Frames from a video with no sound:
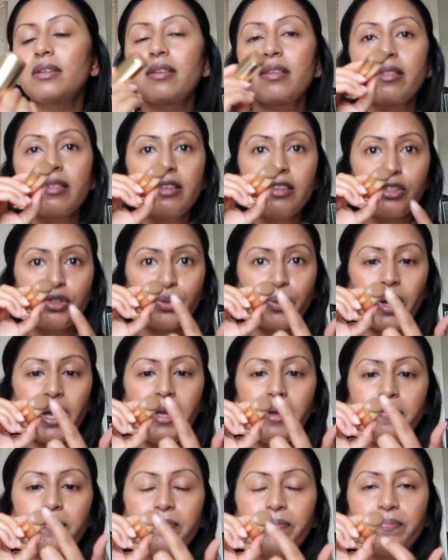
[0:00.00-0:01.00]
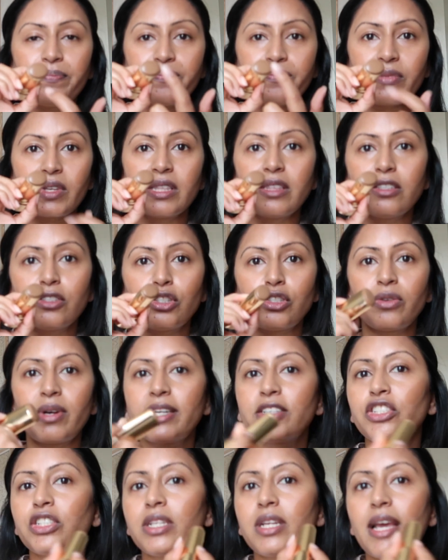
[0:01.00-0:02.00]
this way in this
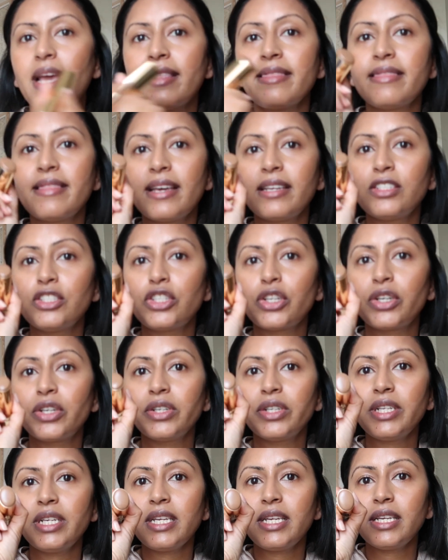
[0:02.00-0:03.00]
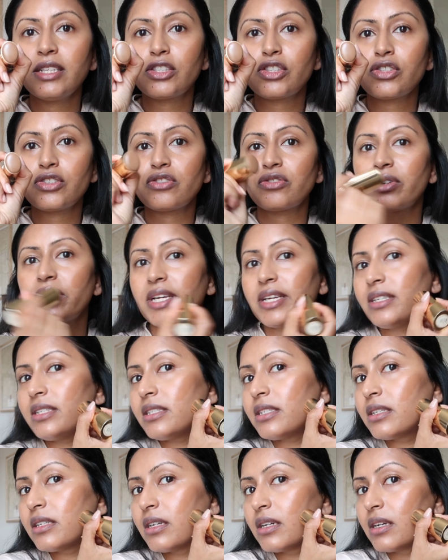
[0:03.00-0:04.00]
direction and then turning it
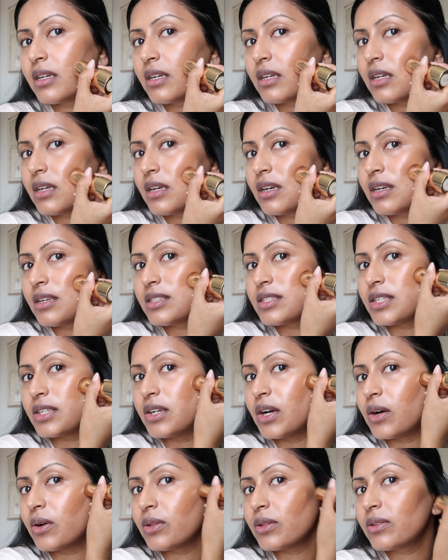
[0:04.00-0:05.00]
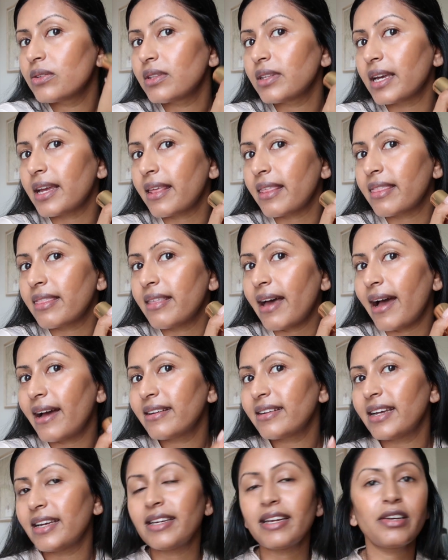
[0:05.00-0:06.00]
straight to go like
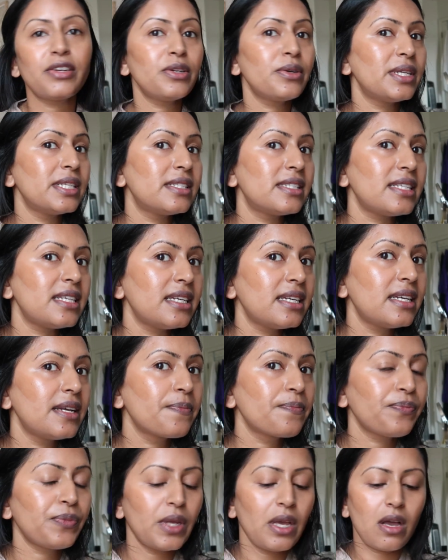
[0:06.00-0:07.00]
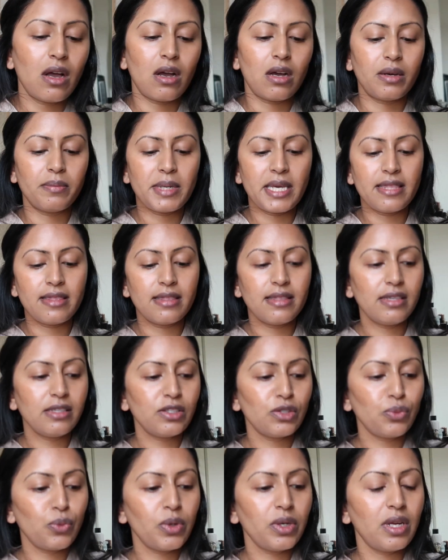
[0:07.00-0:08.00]
that. And now you can see, and
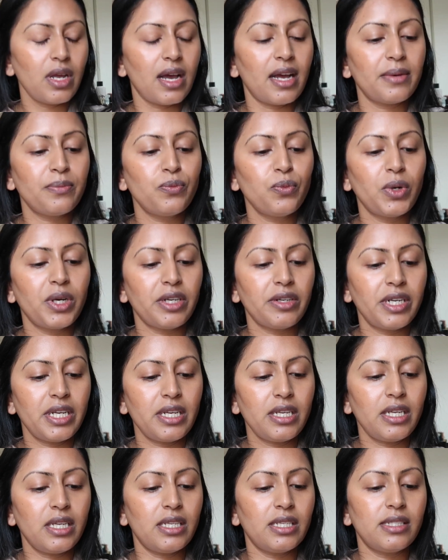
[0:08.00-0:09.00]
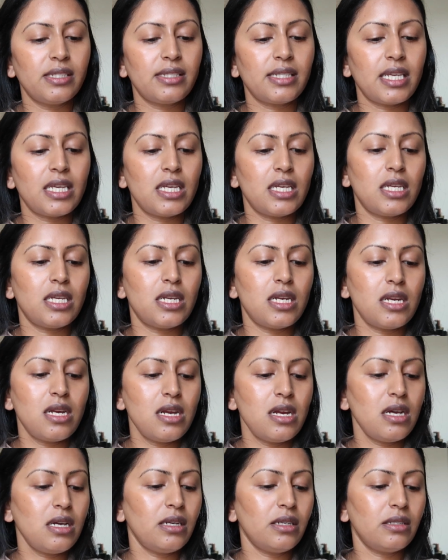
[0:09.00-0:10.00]
this one I'm wearing is in